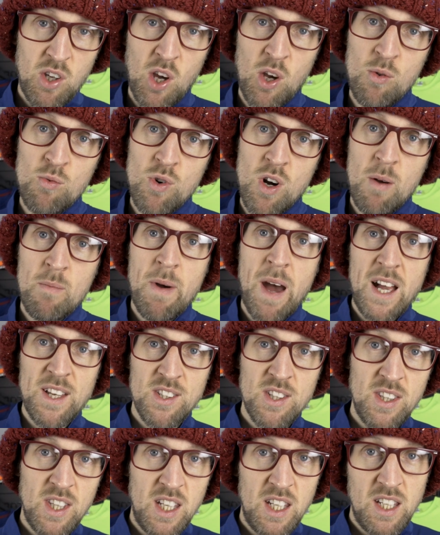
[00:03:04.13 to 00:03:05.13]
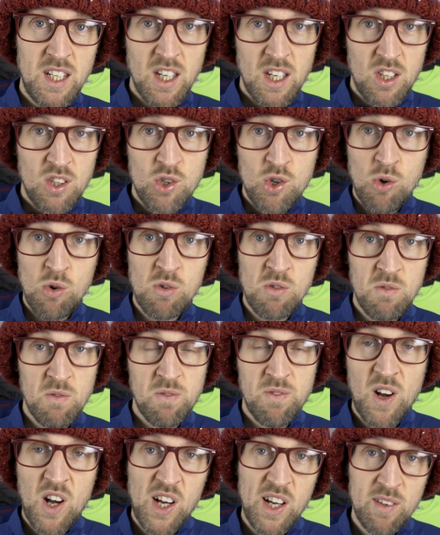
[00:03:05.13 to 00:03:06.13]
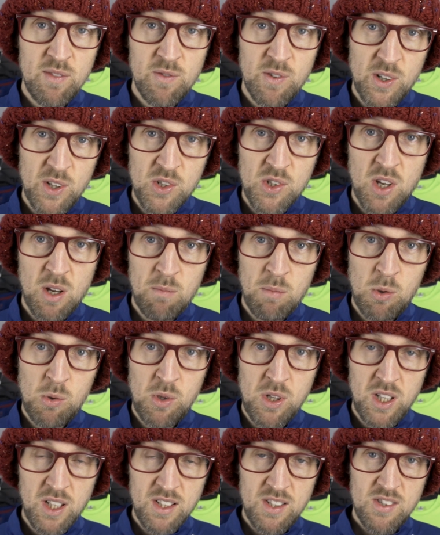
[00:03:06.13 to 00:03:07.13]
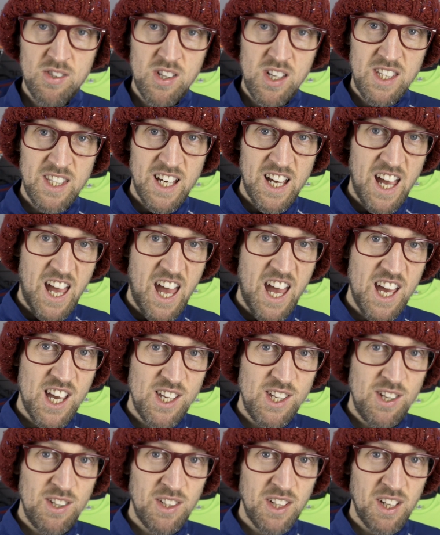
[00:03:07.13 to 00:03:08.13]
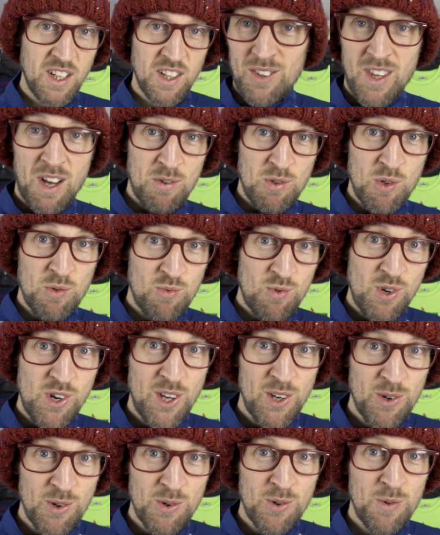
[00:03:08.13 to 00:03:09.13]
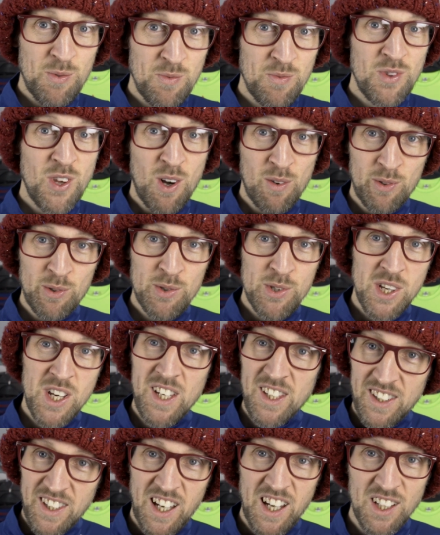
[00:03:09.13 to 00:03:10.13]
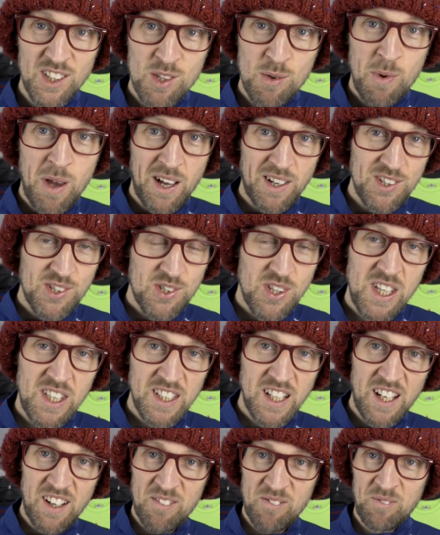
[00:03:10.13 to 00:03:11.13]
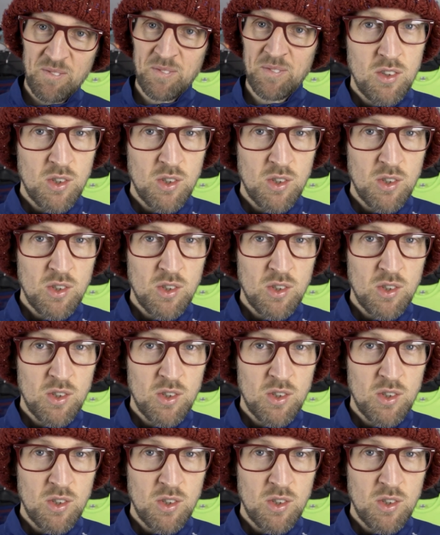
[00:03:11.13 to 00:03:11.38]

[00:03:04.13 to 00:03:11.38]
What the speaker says: If you go right back to the Jordan 5, for example, you could see that air unit. That was a real novelty thing to be able to see that.